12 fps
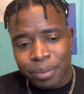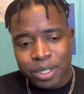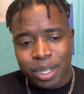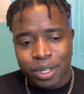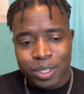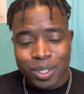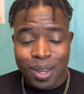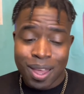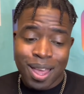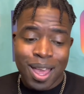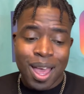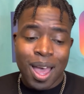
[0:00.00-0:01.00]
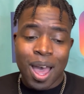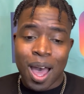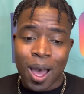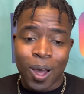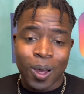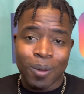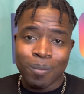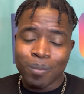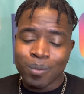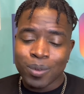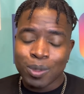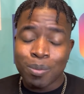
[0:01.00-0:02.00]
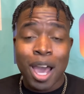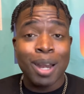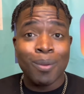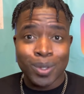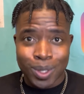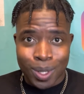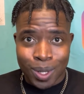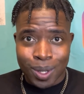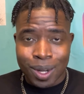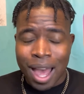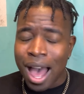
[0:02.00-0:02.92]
to say this. Spider-Man was good.